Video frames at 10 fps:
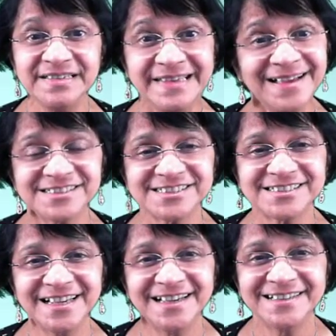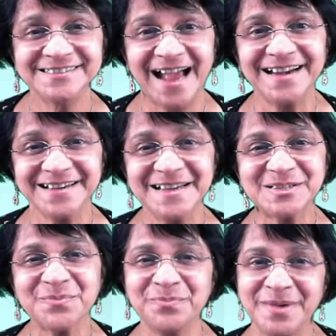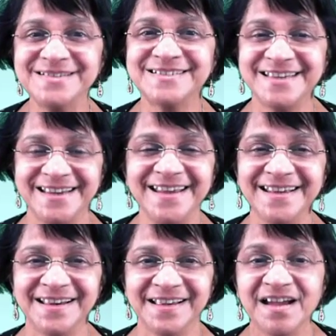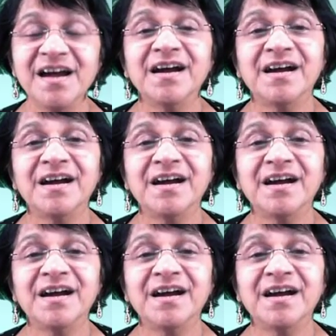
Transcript: Yes, that is a big deal.